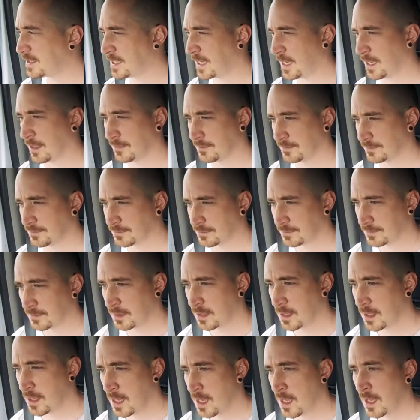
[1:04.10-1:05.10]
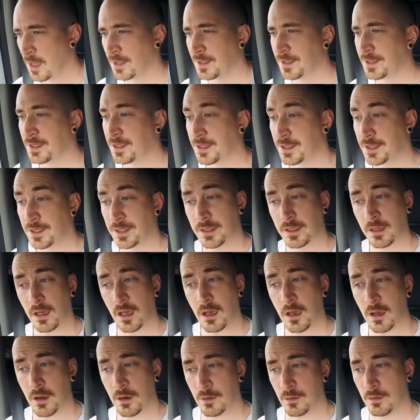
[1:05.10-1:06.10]
down.
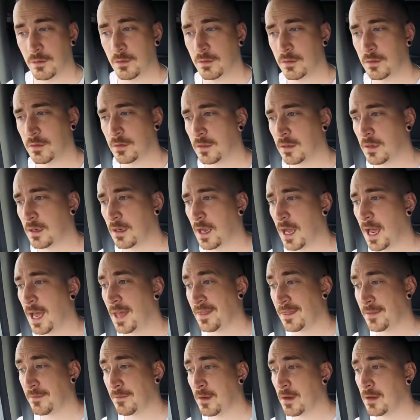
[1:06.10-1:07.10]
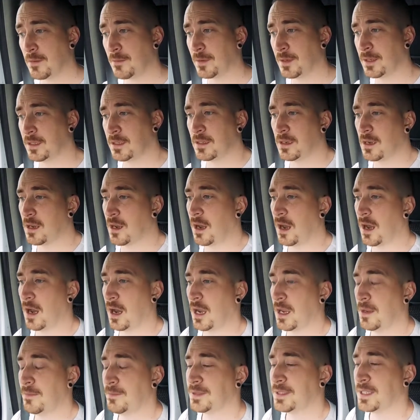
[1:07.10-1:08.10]
So, at the moment,
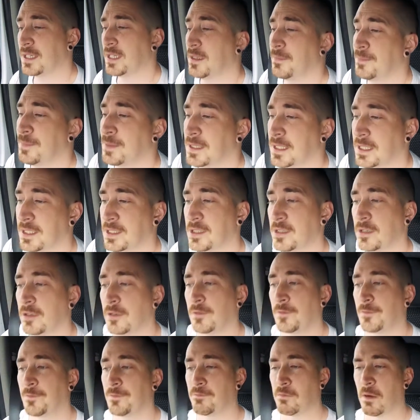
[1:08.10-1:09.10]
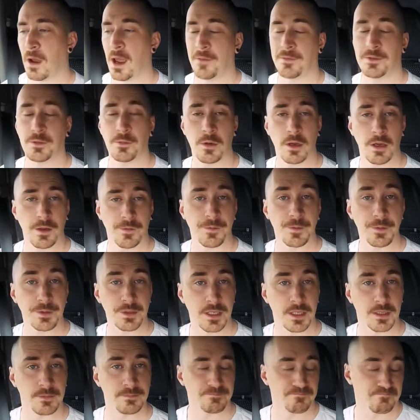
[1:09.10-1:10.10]
I'm still in a position of I have to work full
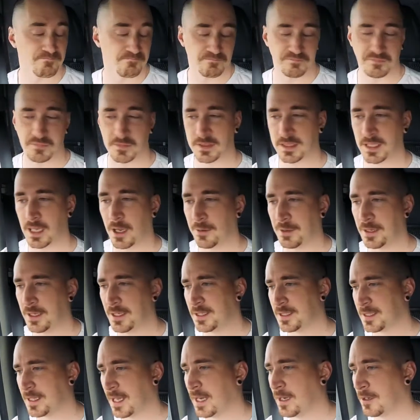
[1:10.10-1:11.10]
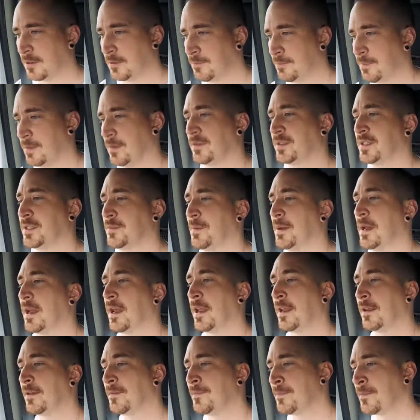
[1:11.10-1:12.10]
time. That's how it is, adult bills to
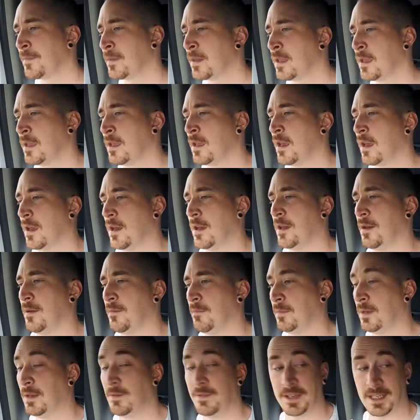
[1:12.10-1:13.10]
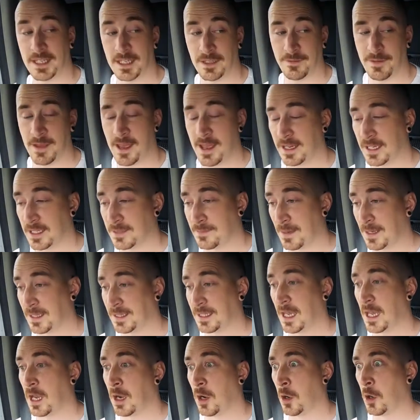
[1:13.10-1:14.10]
pay. Living in a van has made
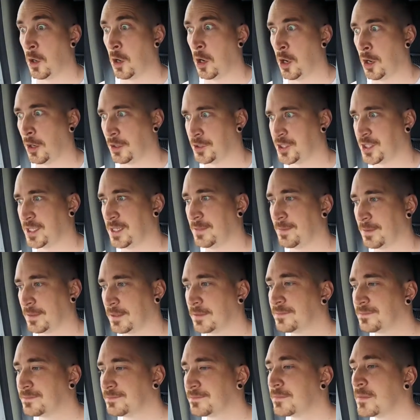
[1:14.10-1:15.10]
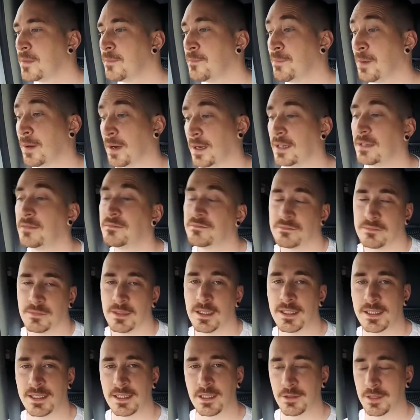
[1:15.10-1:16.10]
that a lot cheaper, but
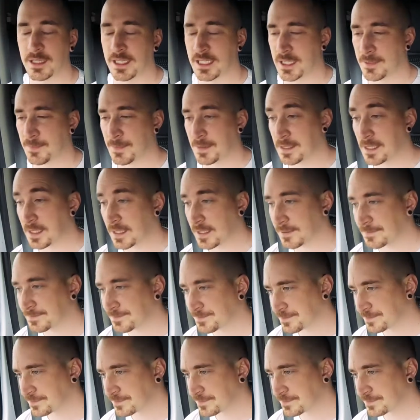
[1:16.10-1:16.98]
it still needs to be done.